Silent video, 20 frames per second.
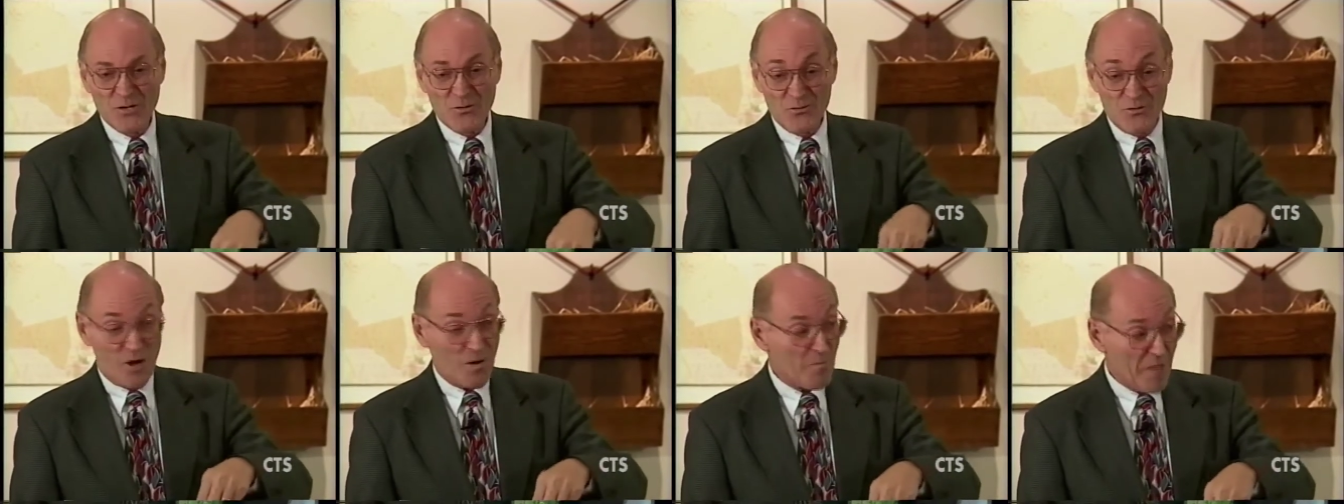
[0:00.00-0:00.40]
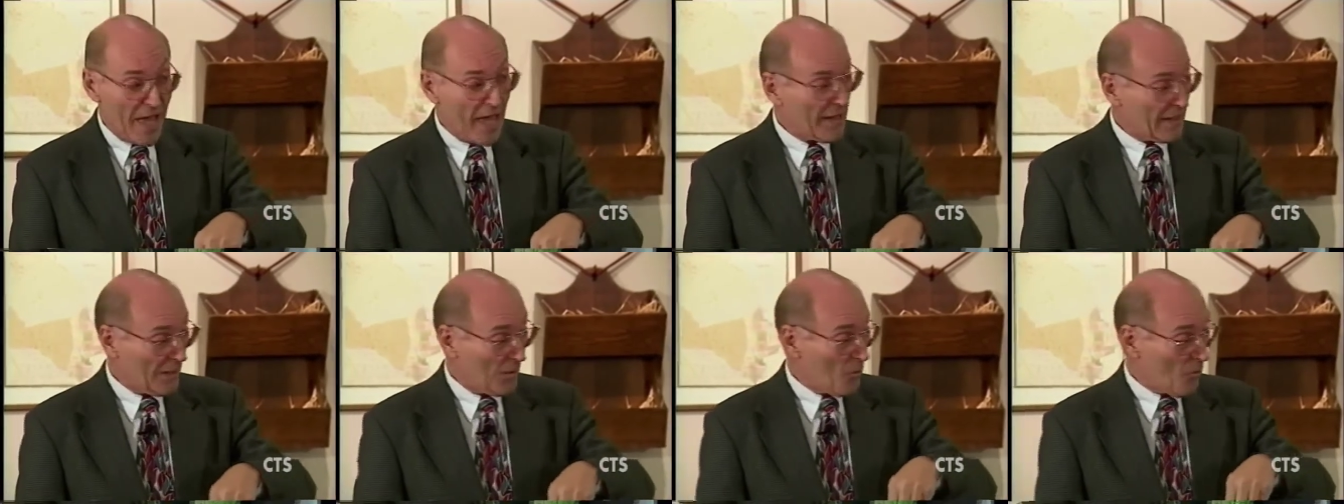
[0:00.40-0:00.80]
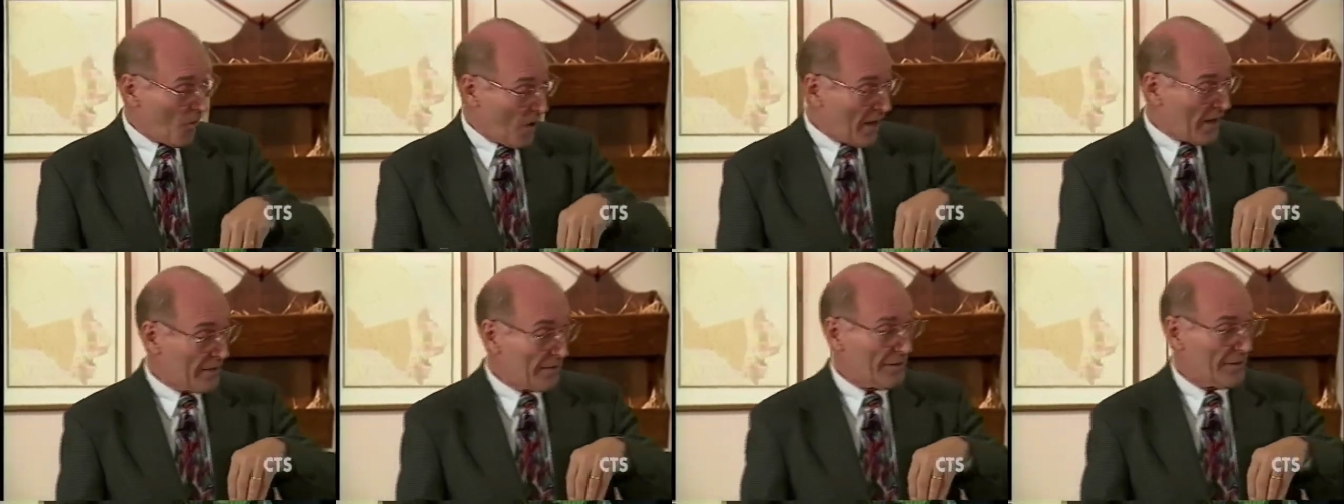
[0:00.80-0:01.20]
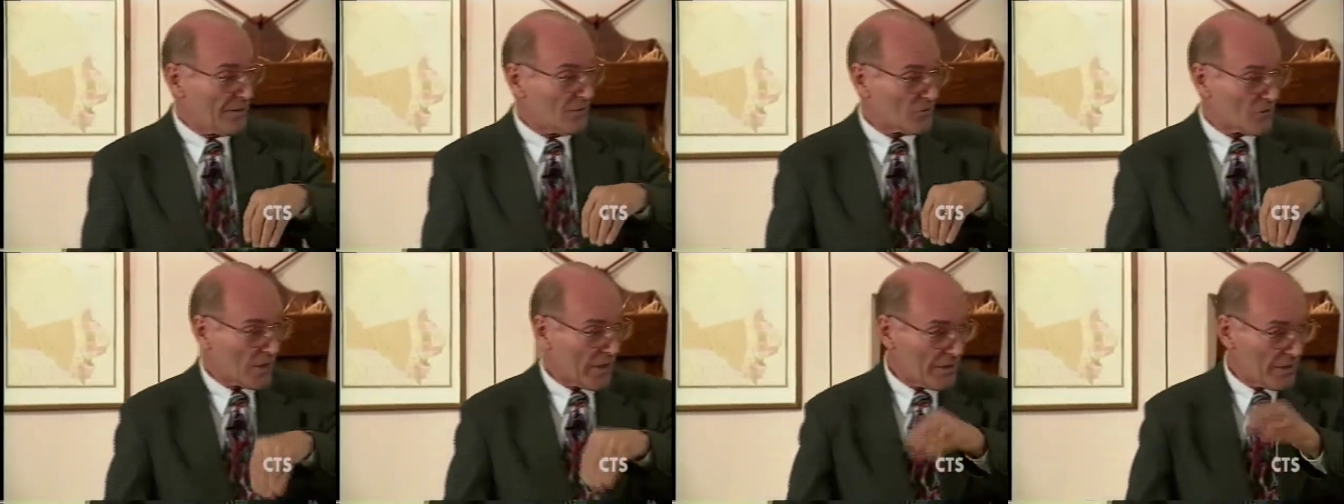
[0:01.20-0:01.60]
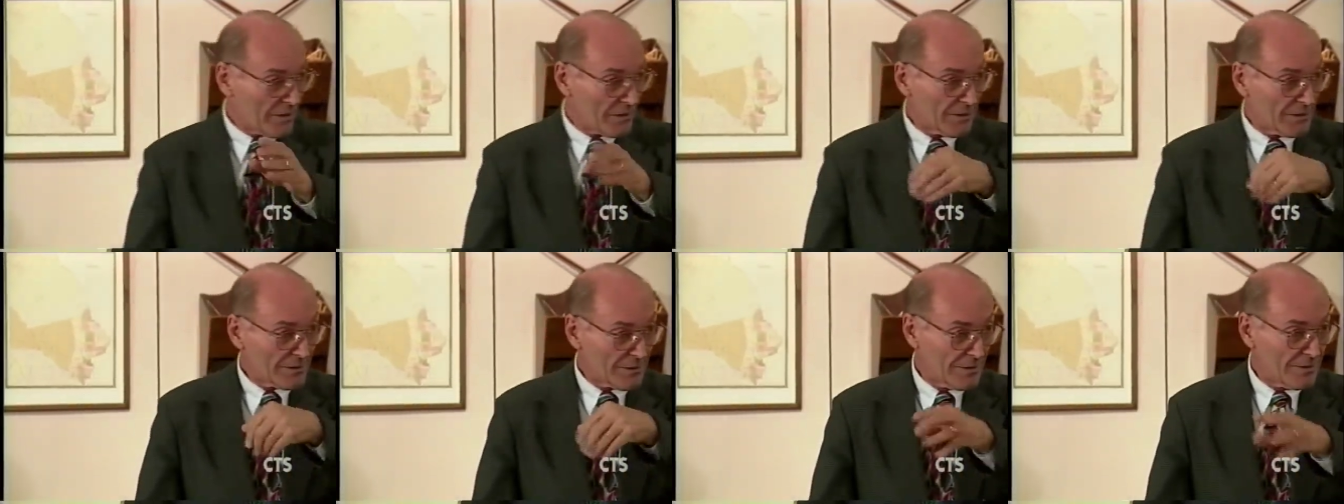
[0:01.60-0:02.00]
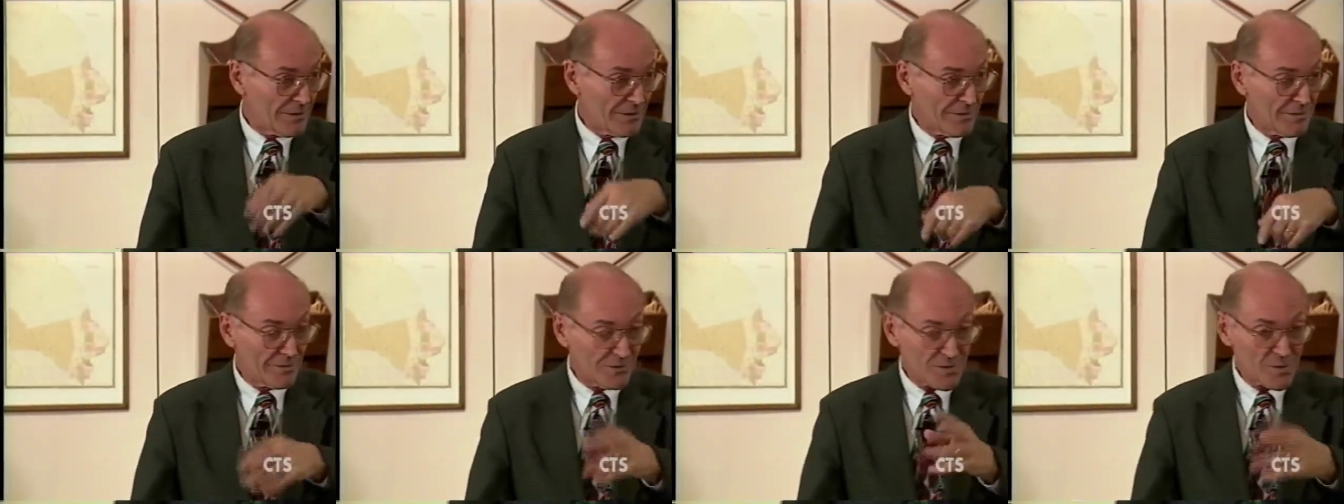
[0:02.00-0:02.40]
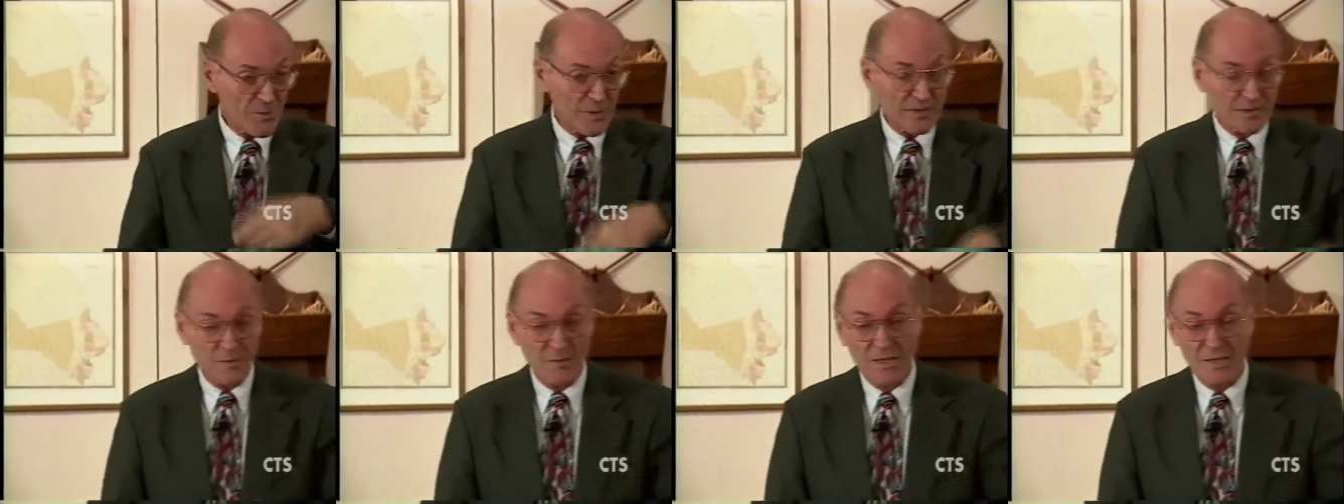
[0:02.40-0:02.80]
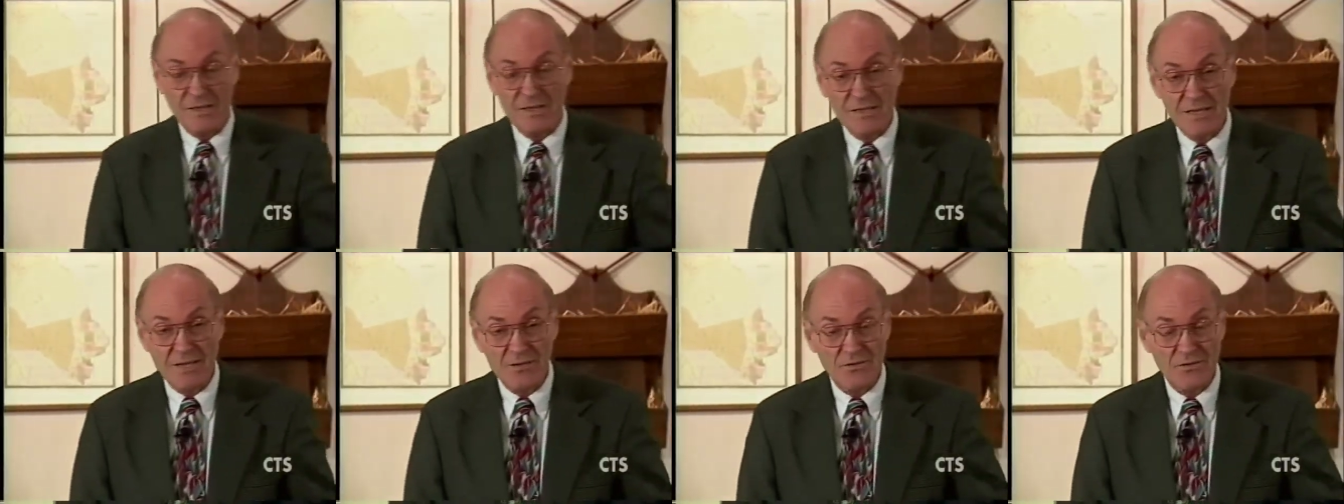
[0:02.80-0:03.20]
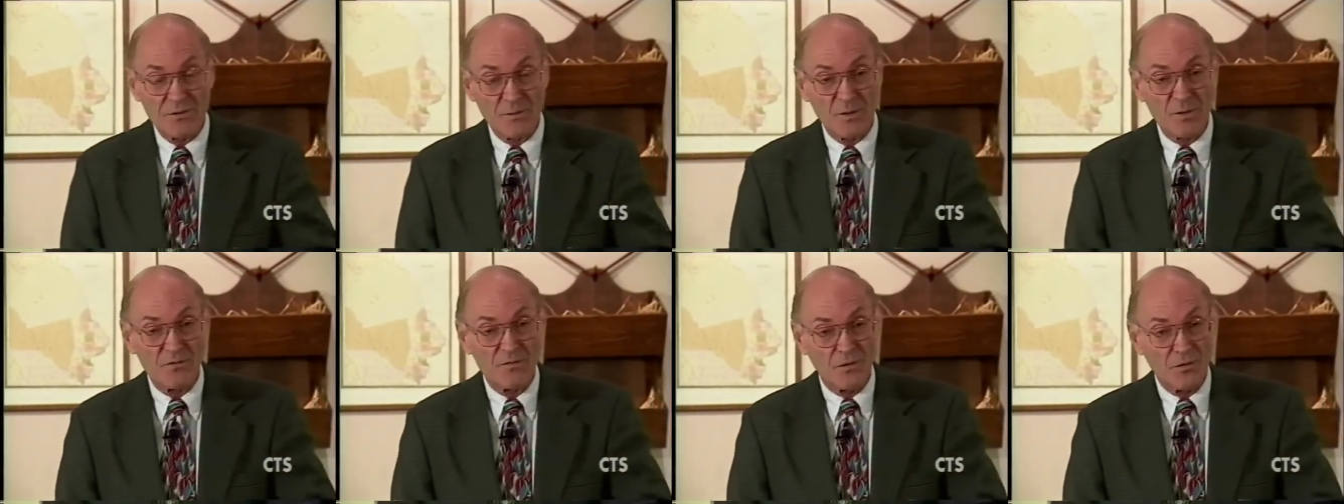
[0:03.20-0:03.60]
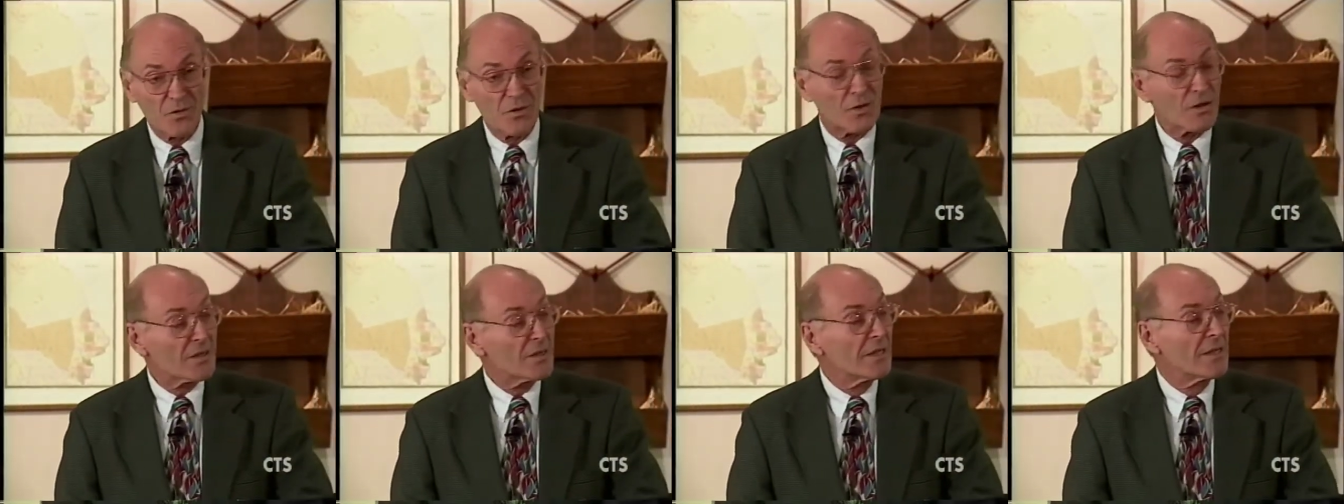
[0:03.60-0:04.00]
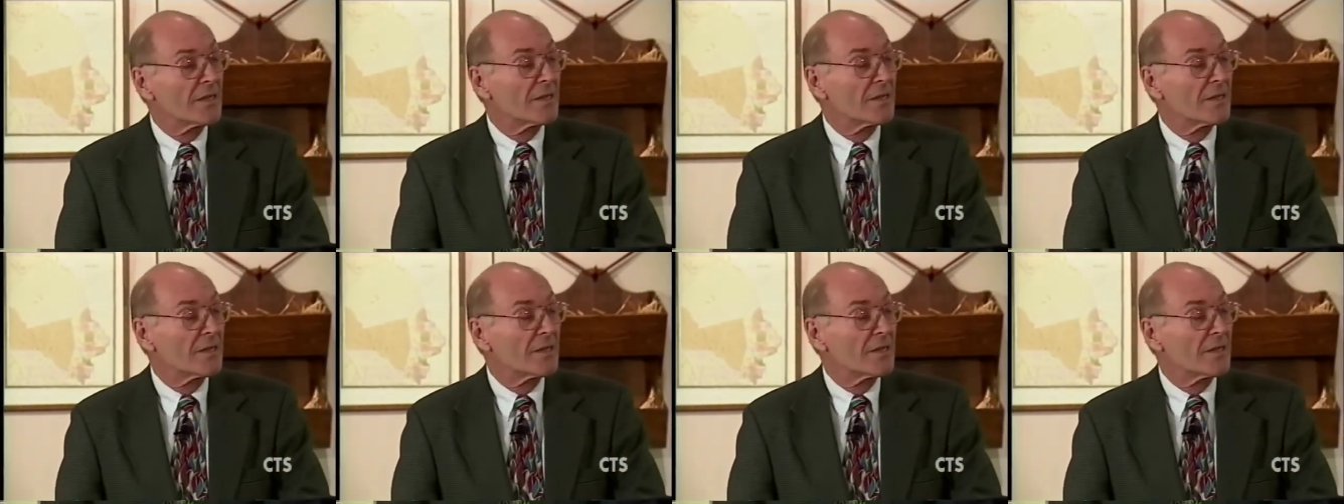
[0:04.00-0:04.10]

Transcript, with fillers: dramatic winding trail that uh, was built about a century before